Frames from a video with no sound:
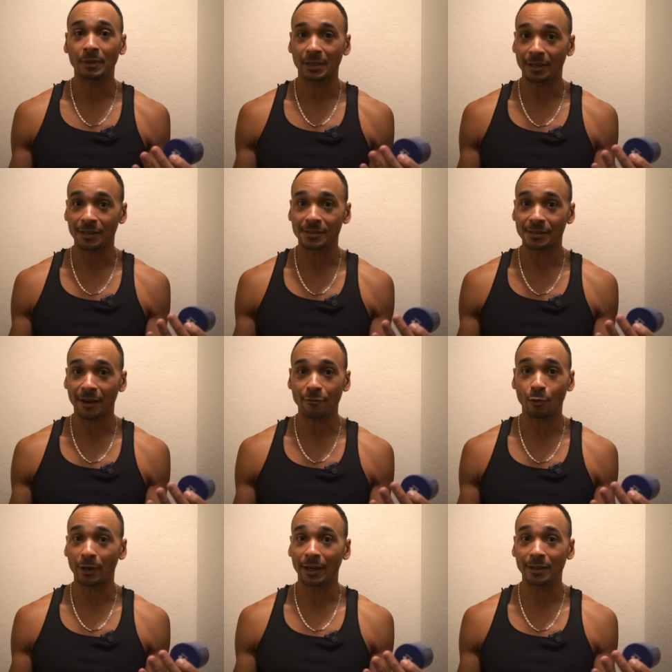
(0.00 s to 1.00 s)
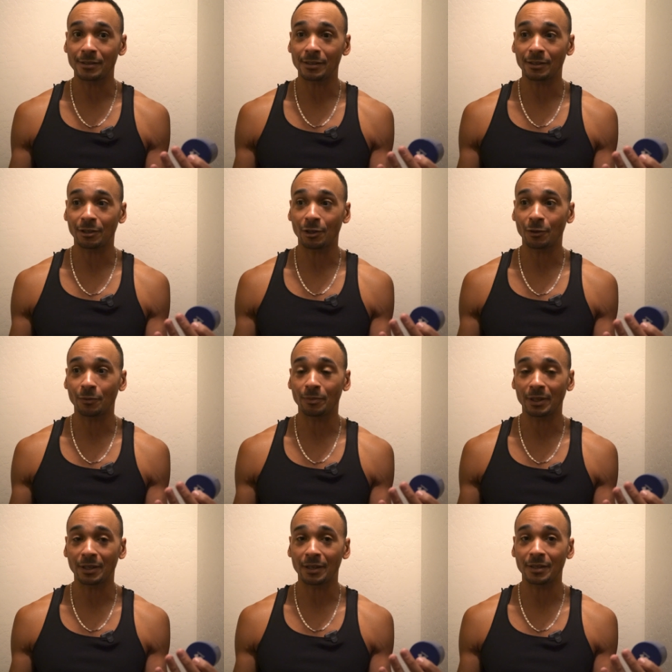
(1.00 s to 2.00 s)
Because everyone hates it, you know,
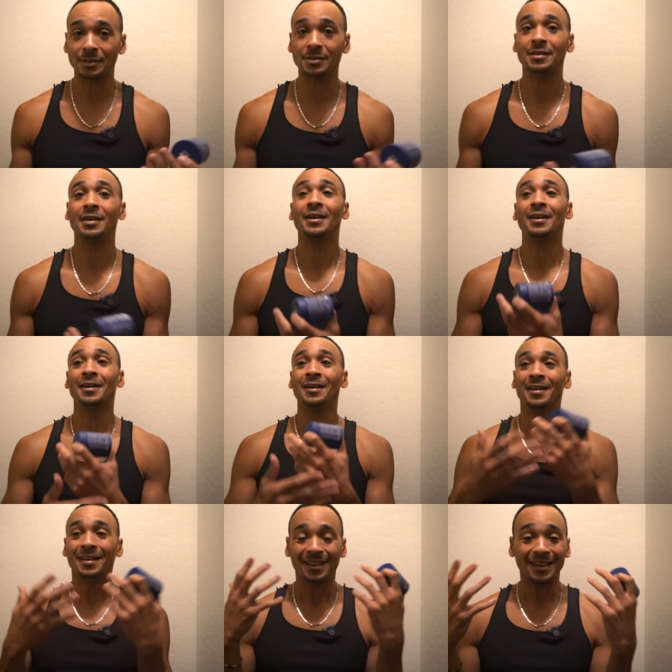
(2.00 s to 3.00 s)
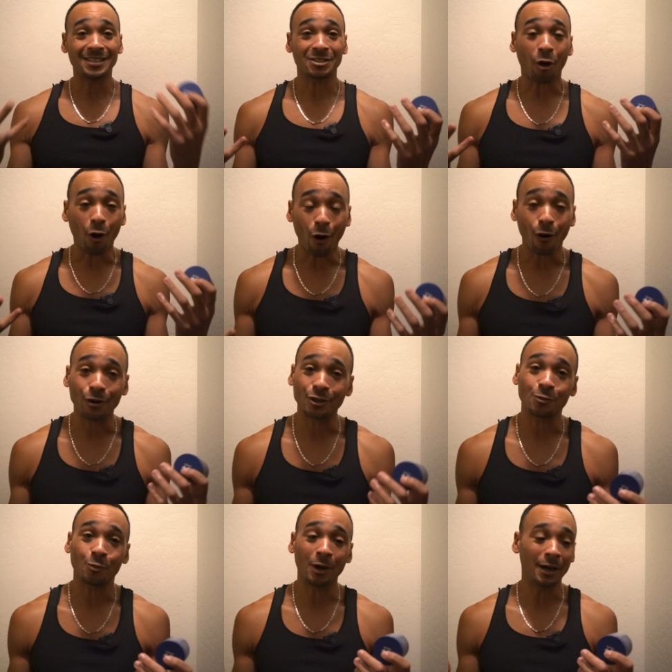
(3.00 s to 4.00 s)
because it's the
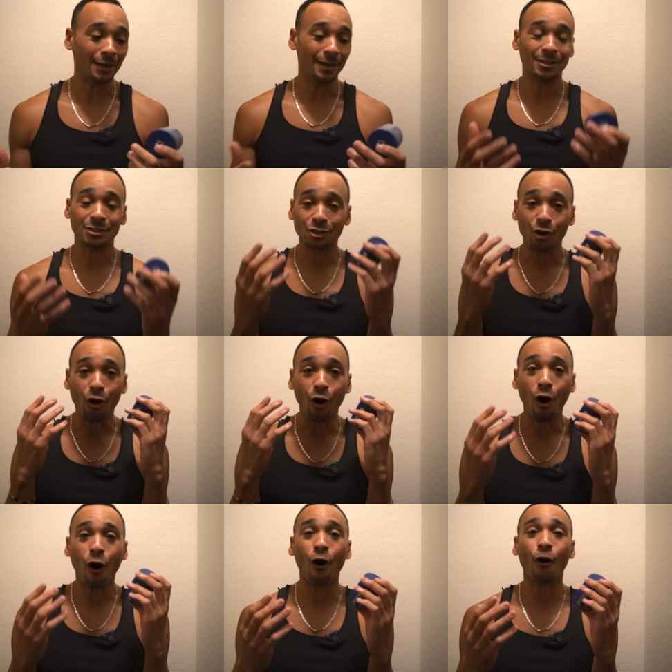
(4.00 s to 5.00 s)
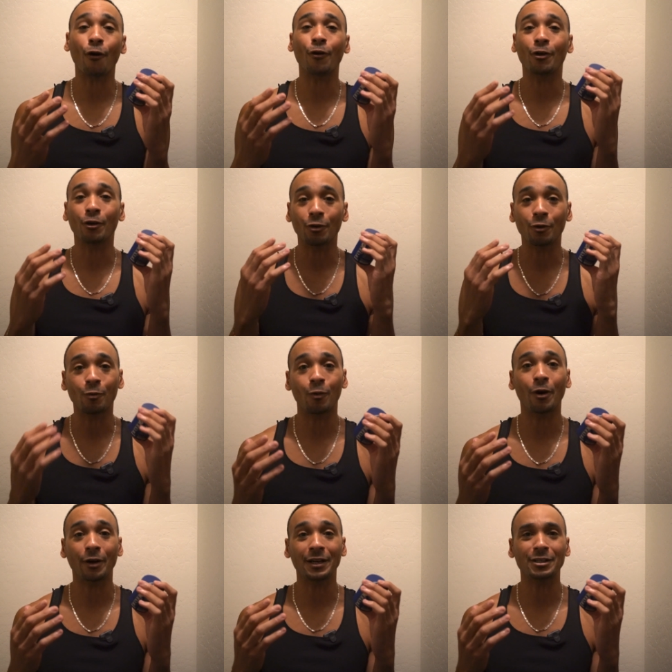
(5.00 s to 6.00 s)
hardest one. It's hard
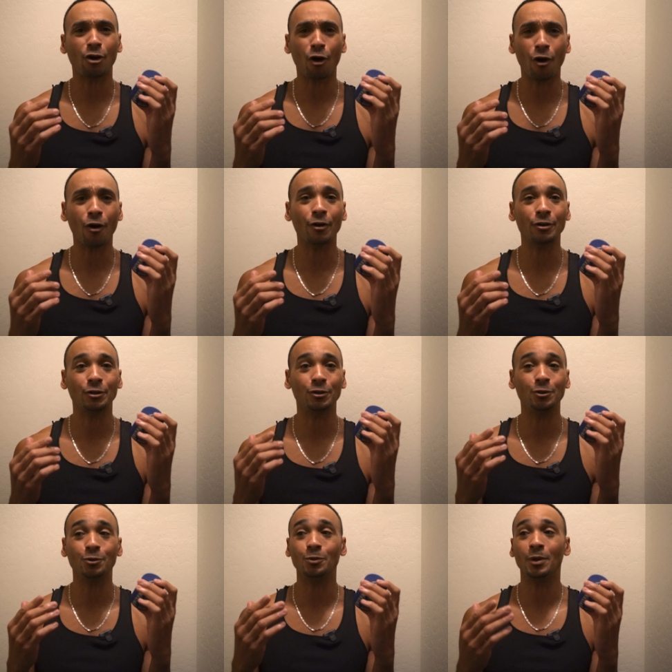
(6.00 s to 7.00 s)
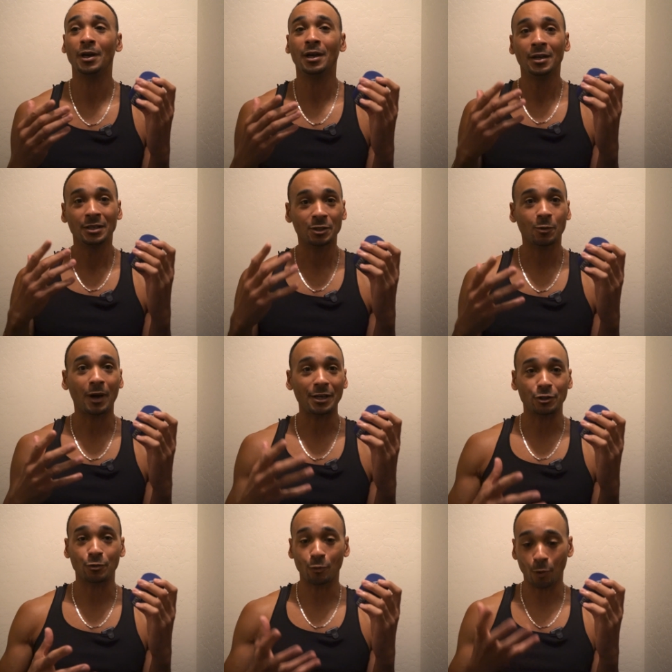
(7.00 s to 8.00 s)
work. It's hard to do
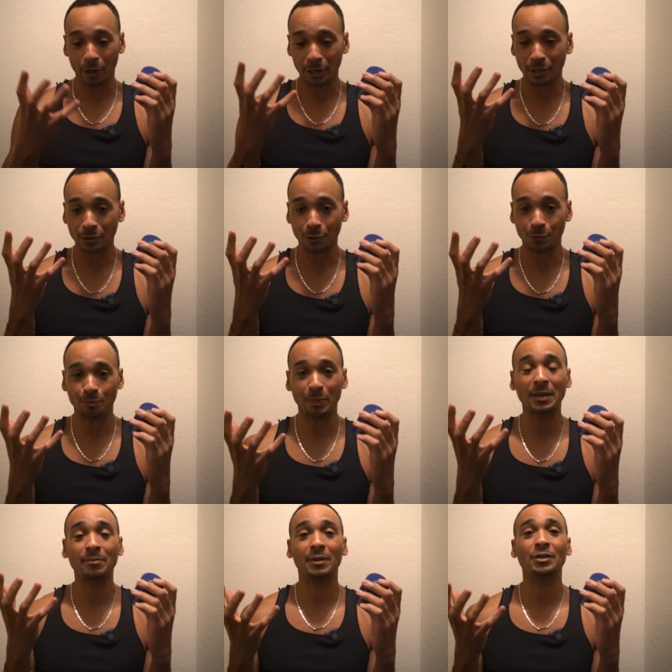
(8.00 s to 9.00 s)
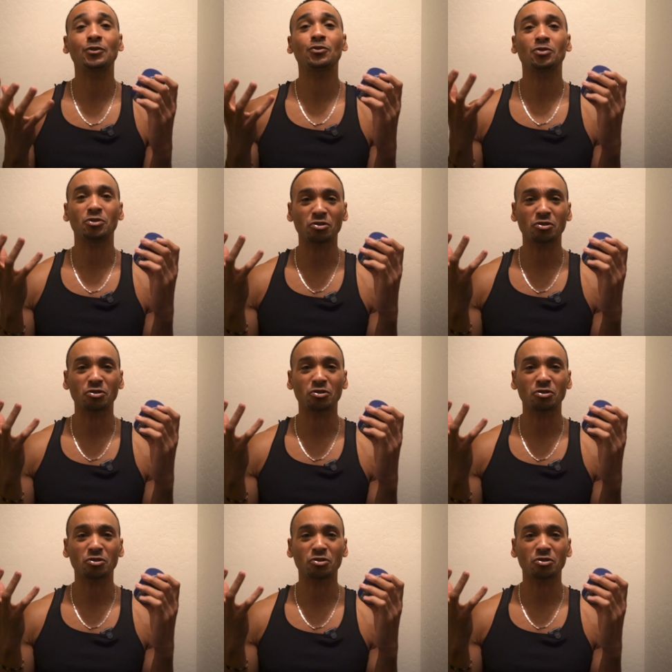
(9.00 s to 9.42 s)
squats. You're working out those big muscles.